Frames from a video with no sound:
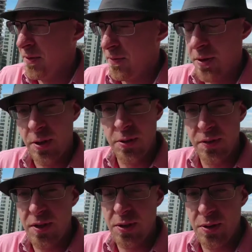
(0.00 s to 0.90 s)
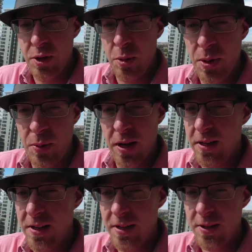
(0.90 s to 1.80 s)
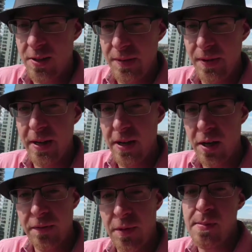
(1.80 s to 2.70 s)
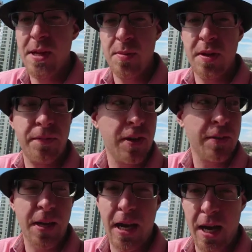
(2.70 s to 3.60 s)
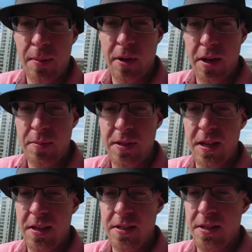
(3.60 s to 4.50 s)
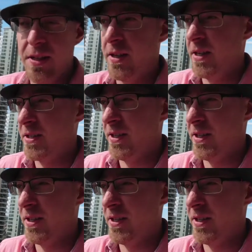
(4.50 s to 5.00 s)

For those of you who know me well, you know it's very hard for me to be in front of a camera and take it seriously.